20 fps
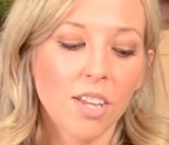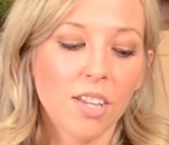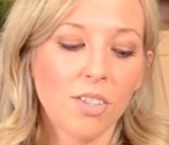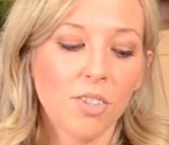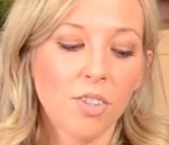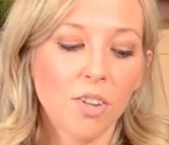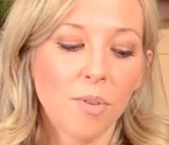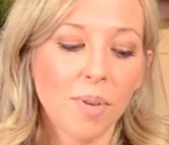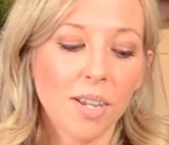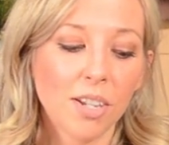
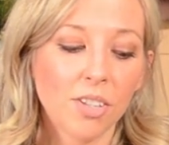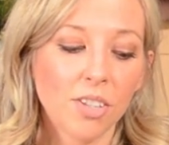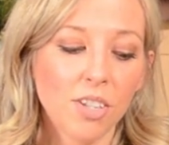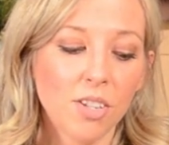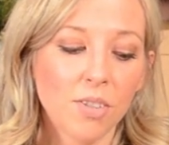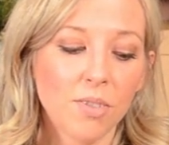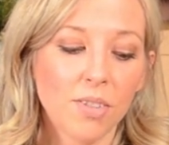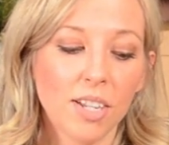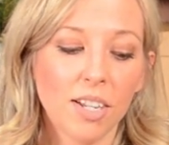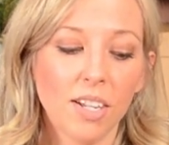So I'm
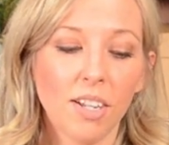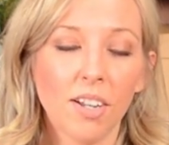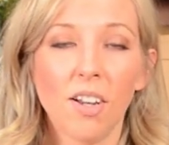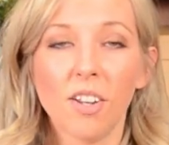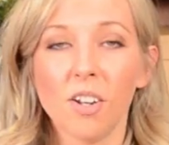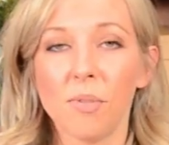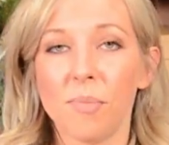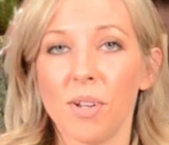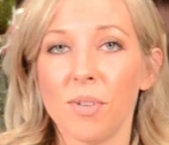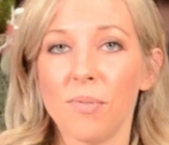actually using
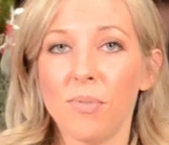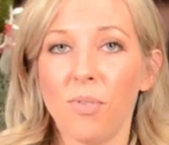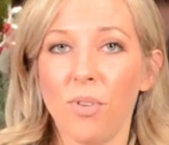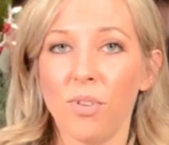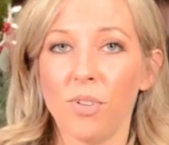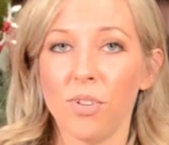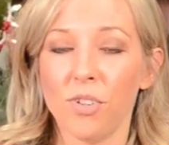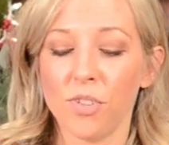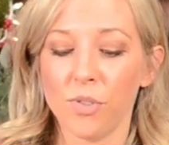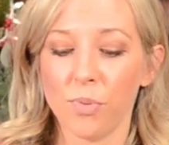Cuttlebug
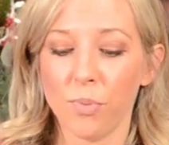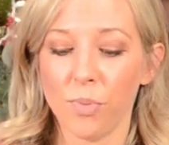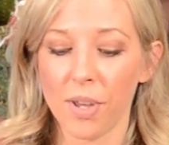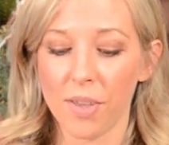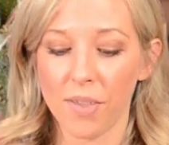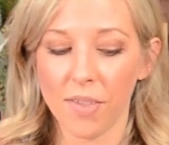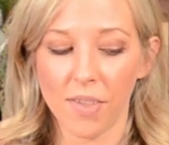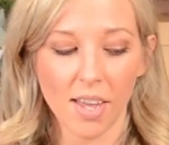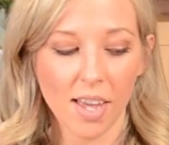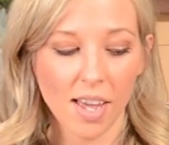folders
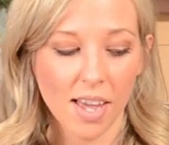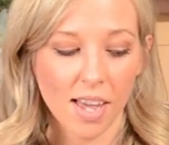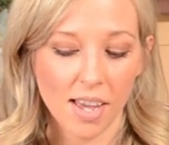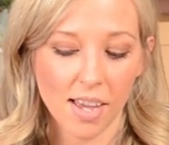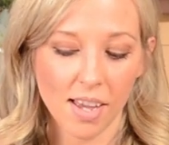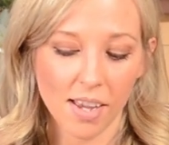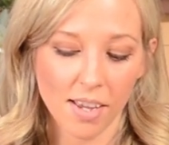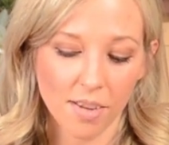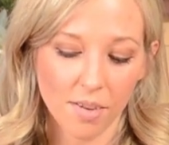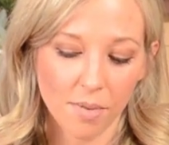with
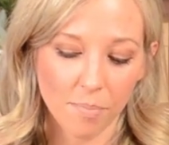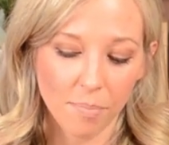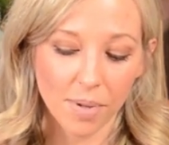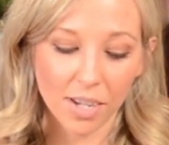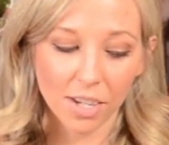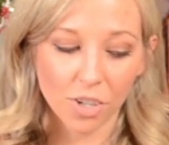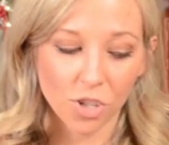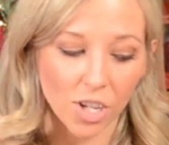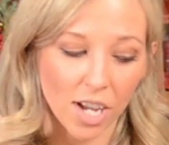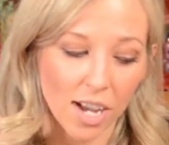a
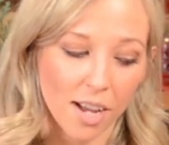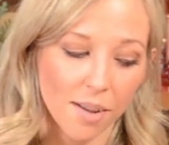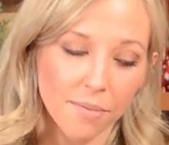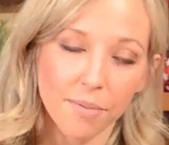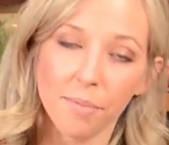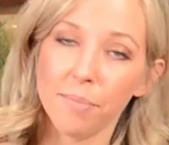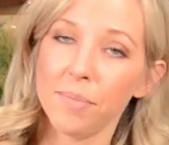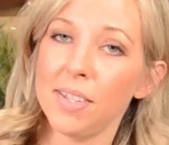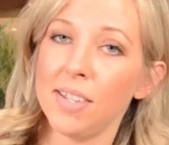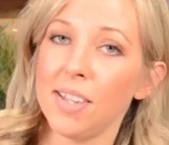Big Shot
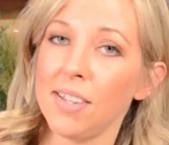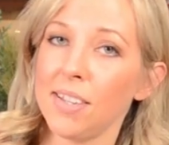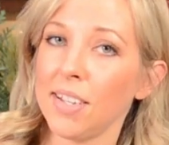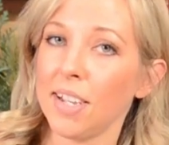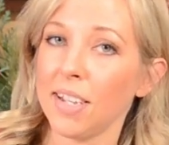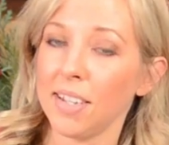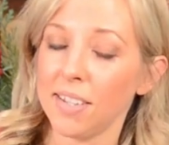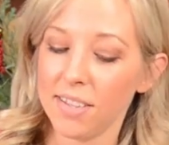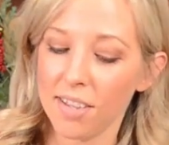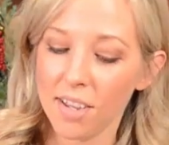from
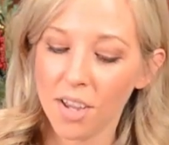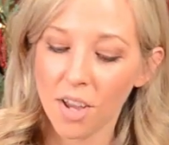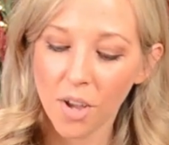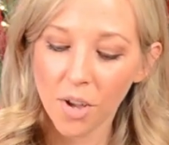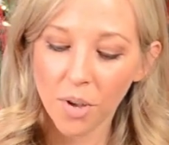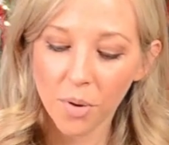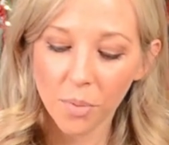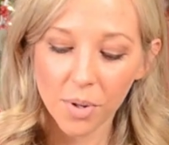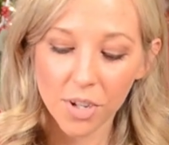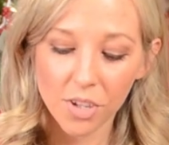SVG,
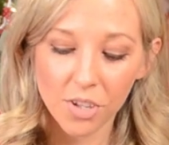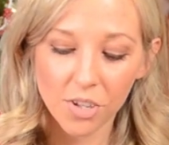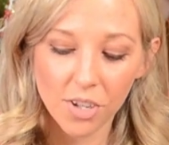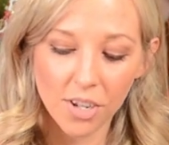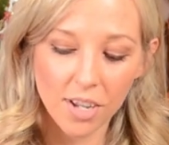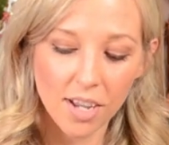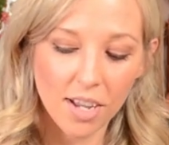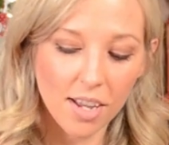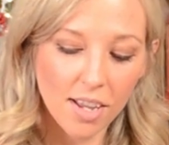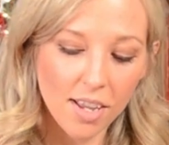which
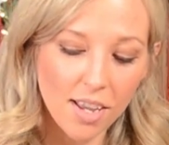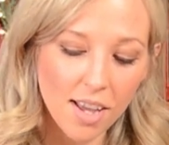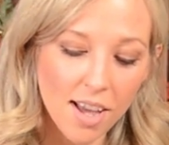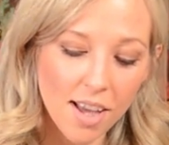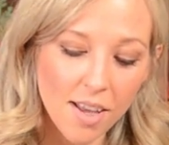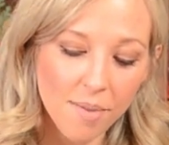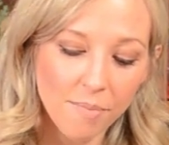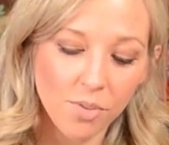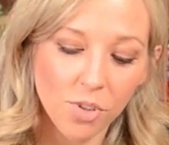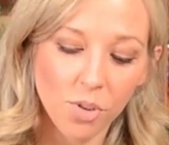
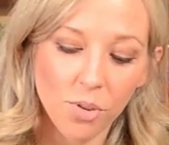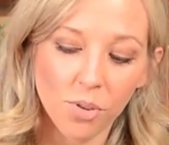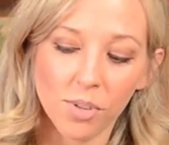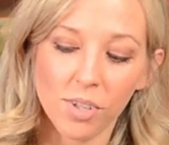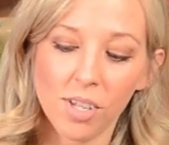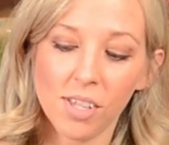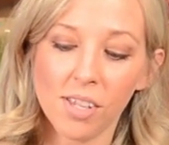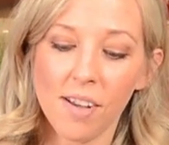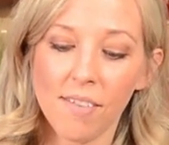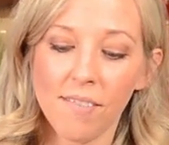I'm
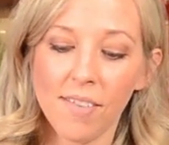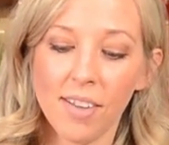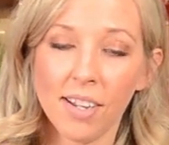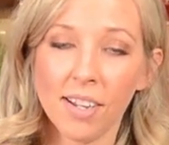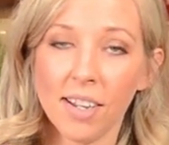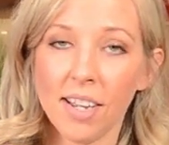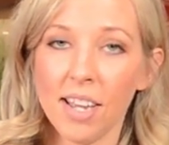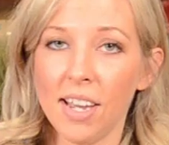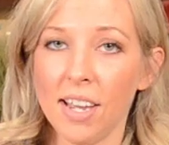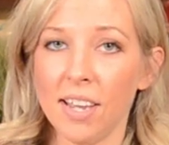totally
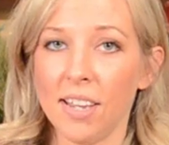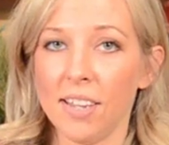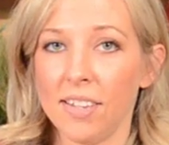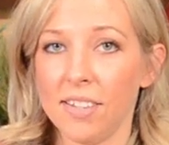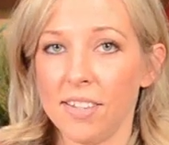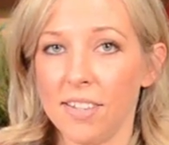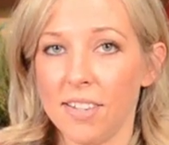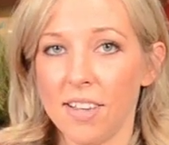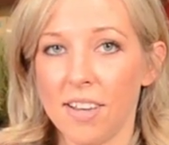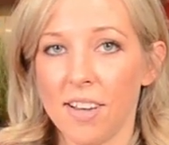loving.
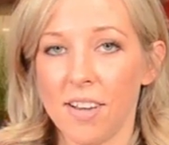And